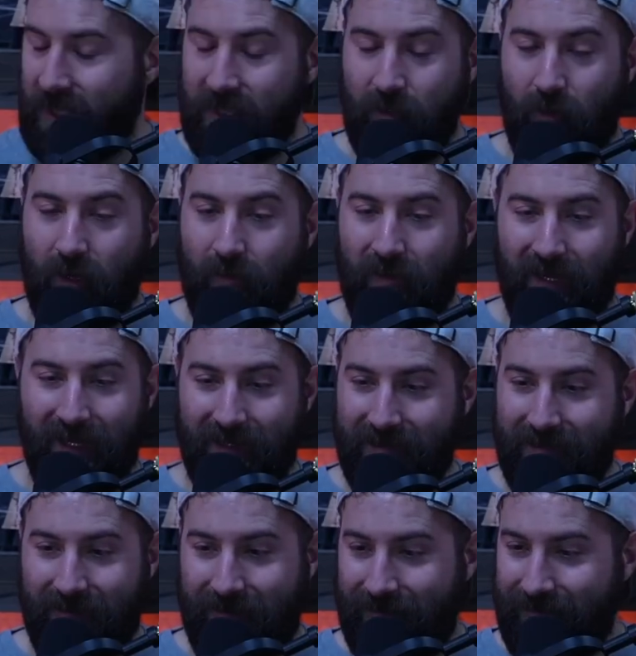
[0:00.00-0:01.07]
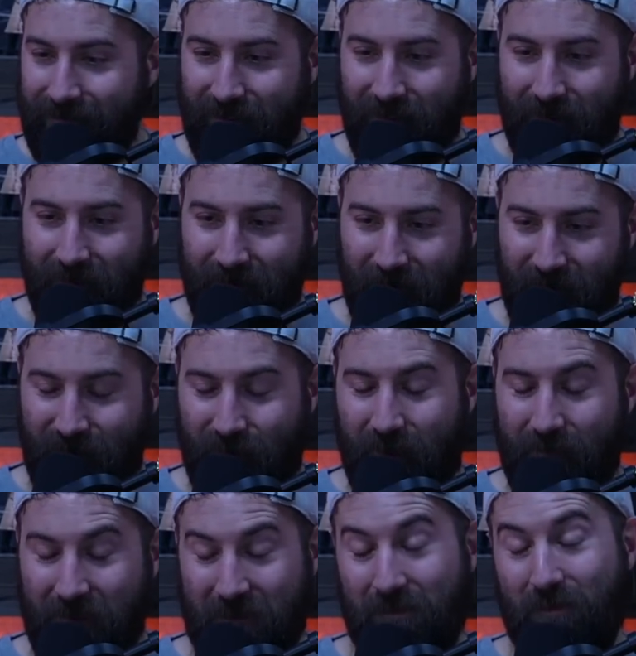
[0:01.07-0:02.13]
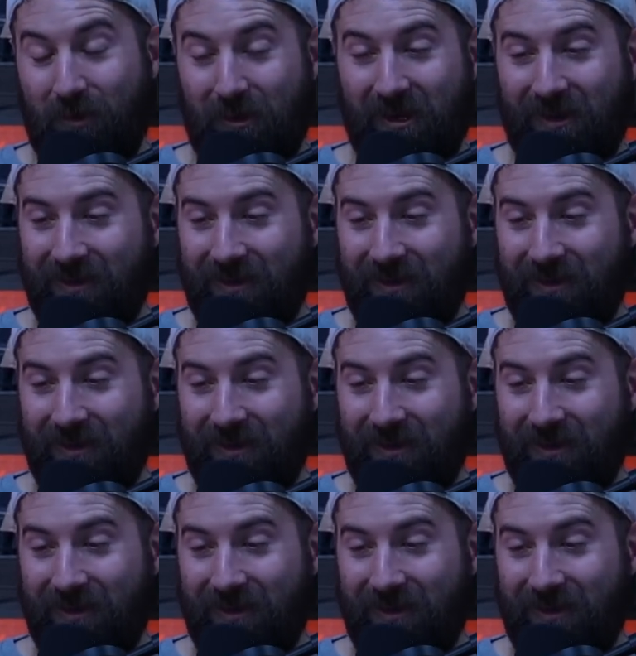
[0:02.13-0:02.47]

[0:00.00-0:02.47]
do our best, so we should probably do more.